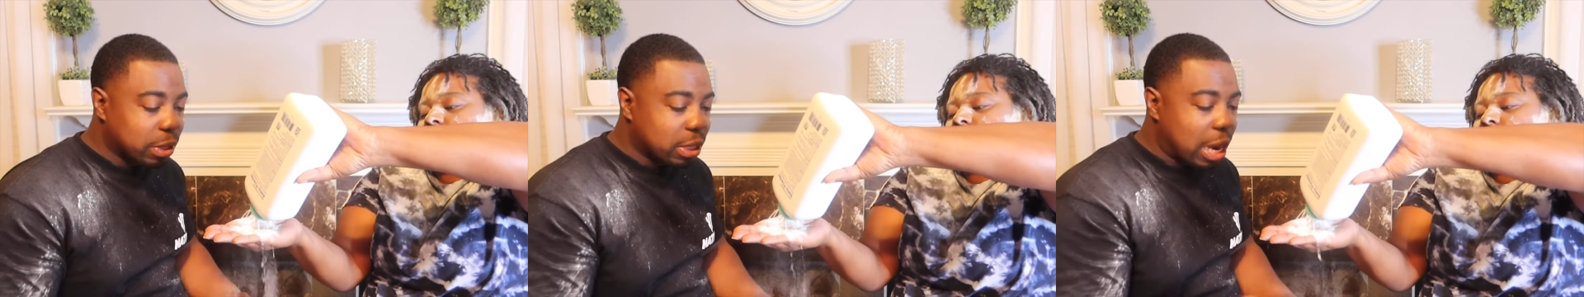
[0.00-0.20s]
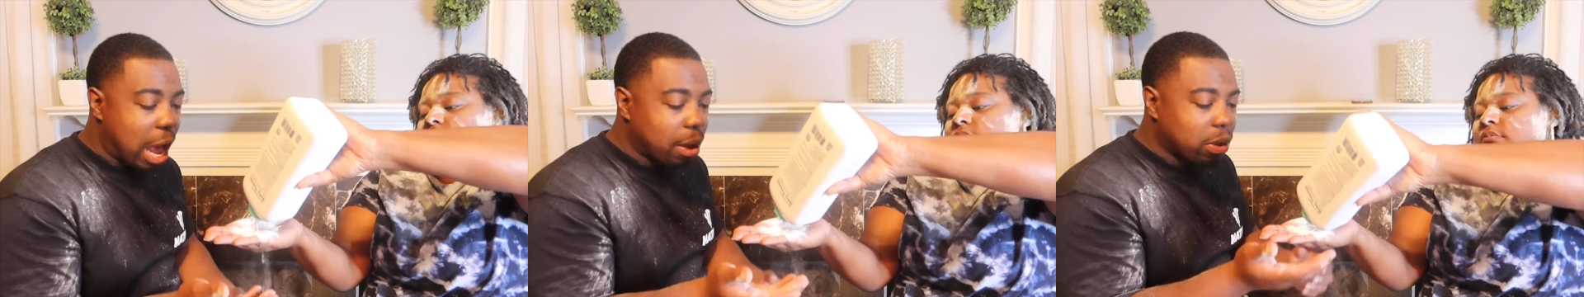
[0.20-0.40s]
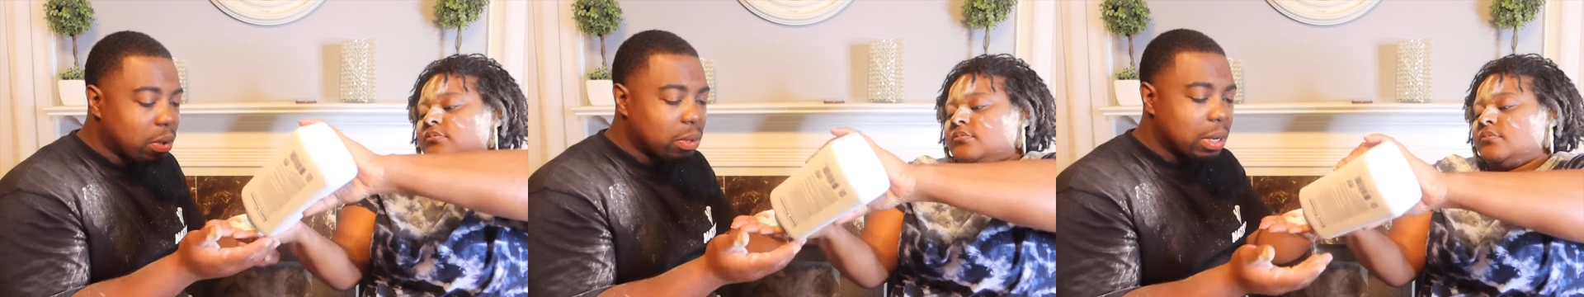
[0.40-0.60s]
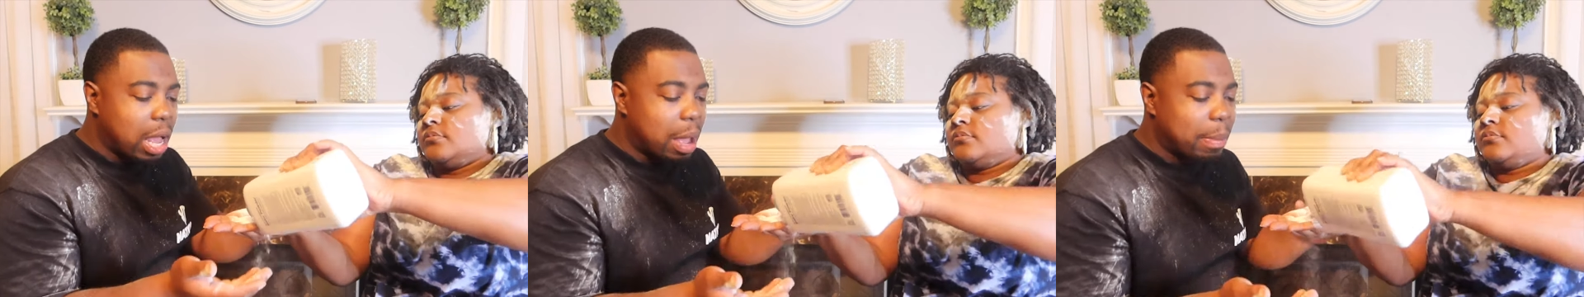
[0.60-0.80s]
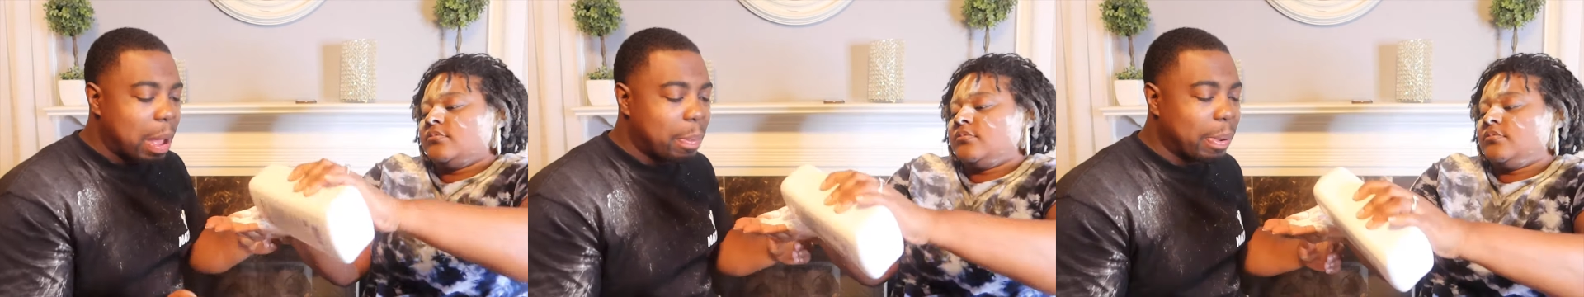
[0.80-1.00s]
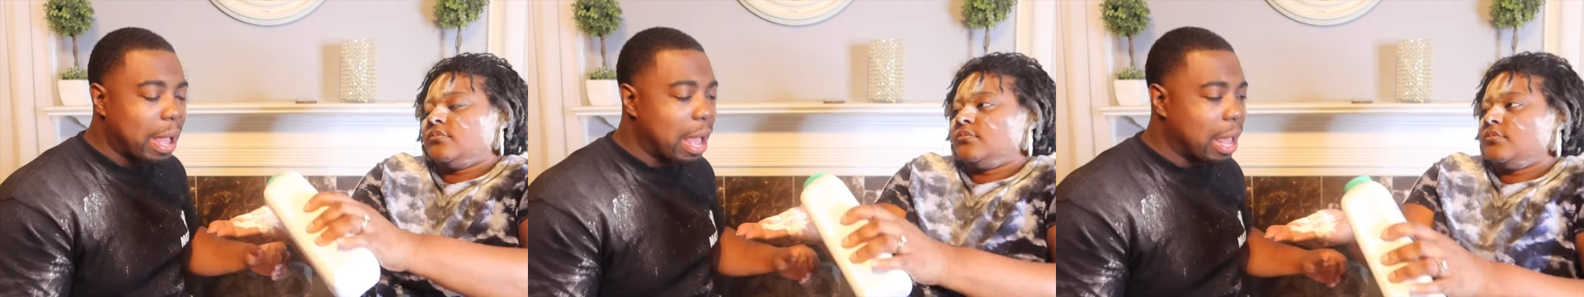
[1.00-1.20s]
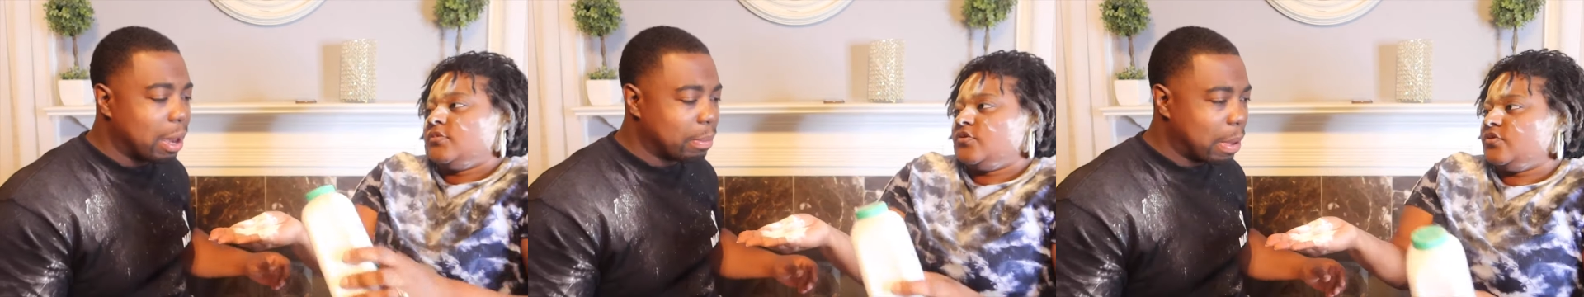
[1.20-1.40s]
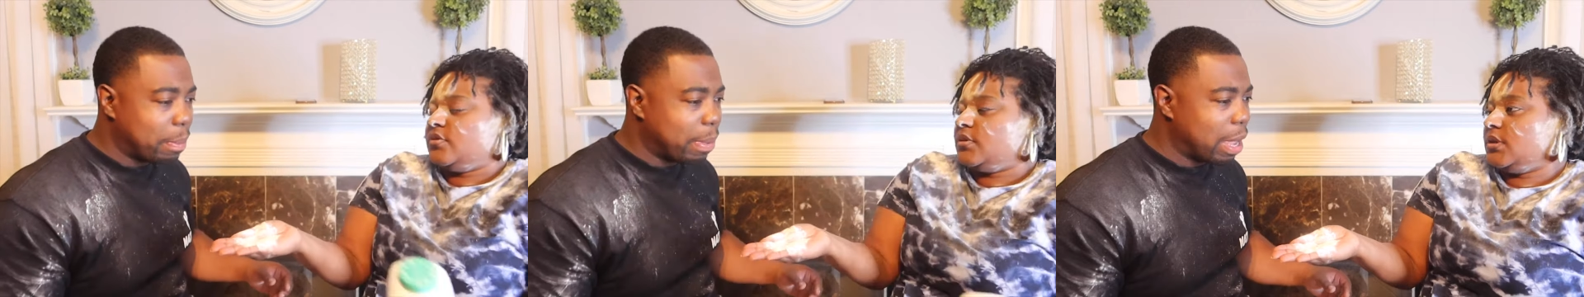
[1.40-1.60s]
Speaker 1: Stop using all my powder.
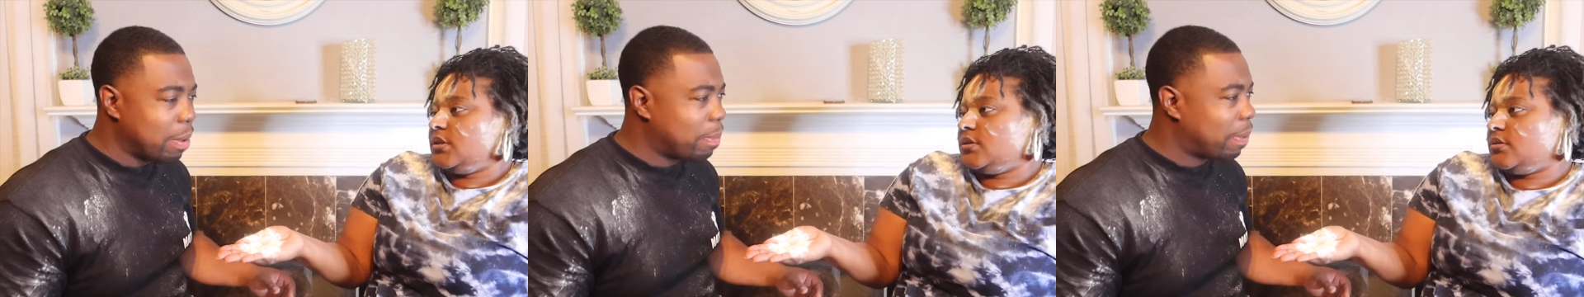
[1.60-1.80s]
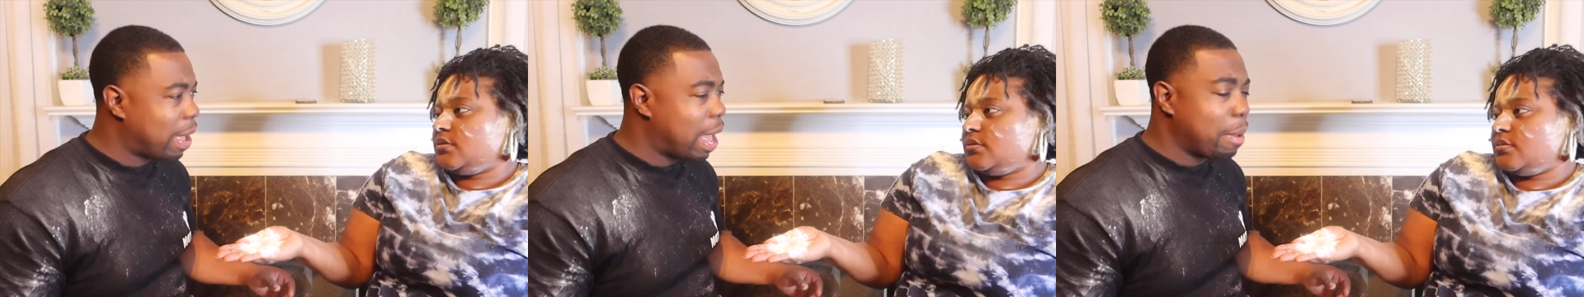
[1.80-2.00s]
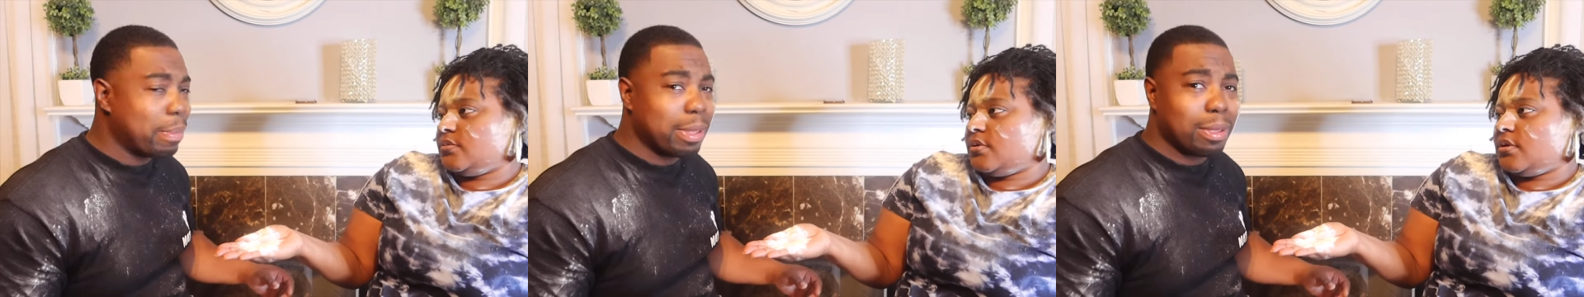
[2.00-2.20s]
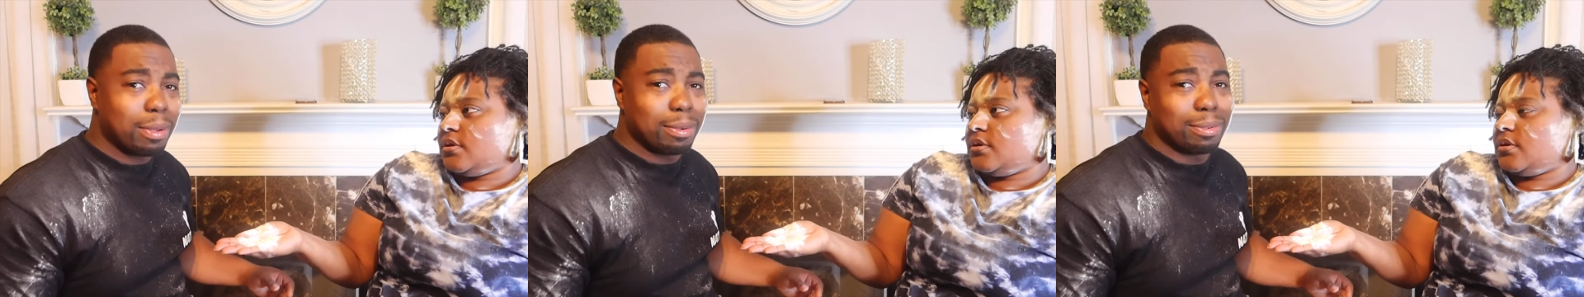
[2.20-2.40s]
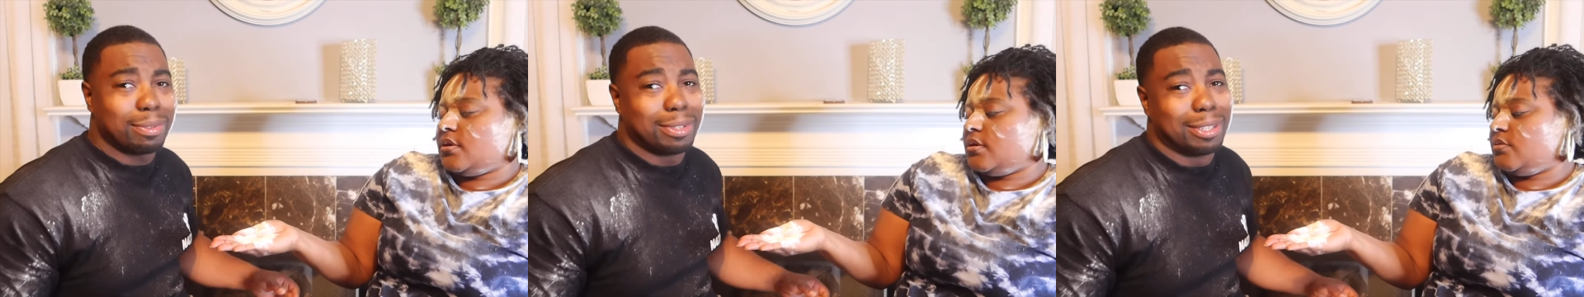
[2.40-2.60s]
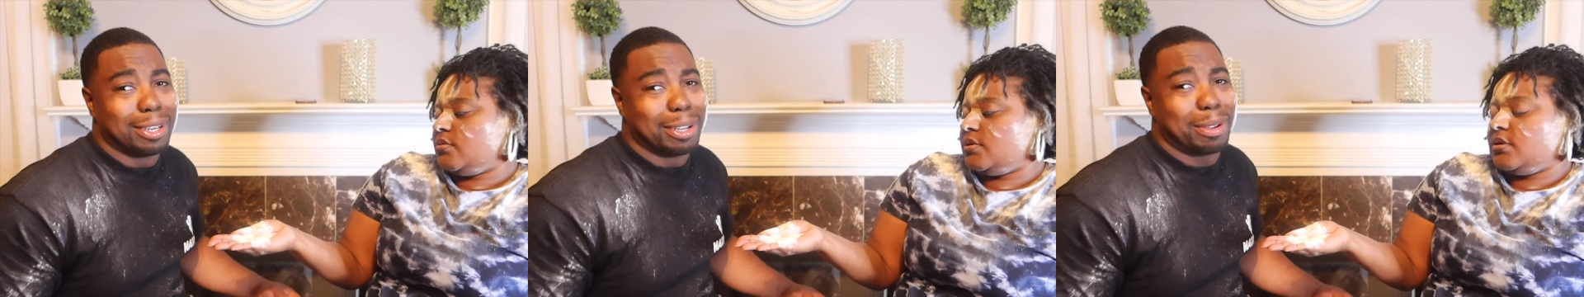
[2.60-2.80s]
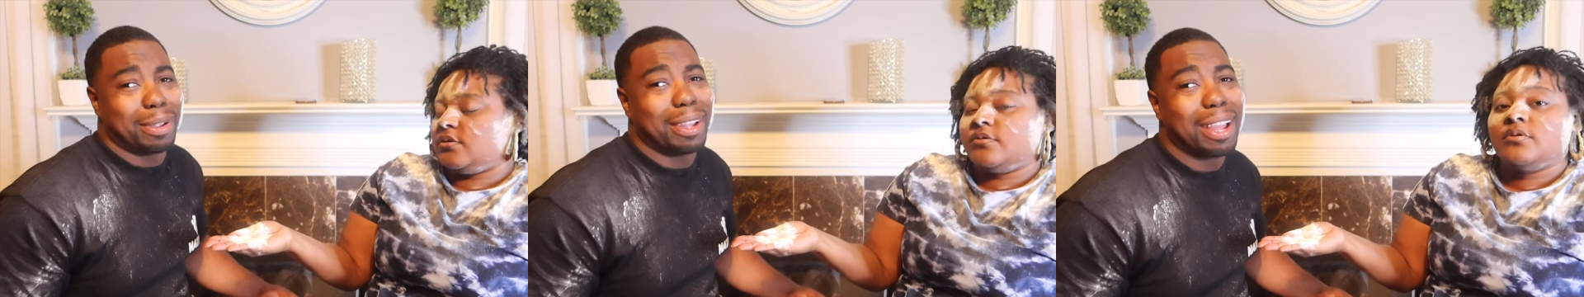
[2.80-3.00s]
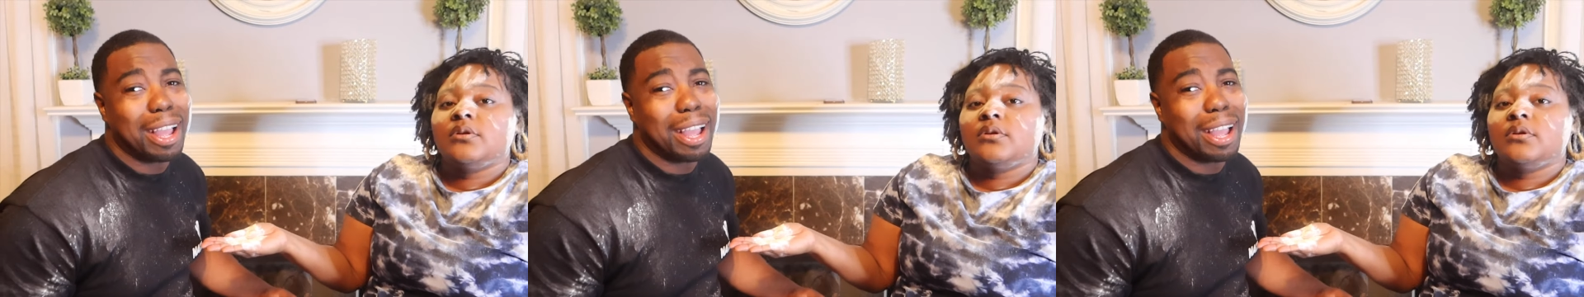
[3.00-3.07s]
My baby powder be oh, using. Oh, well.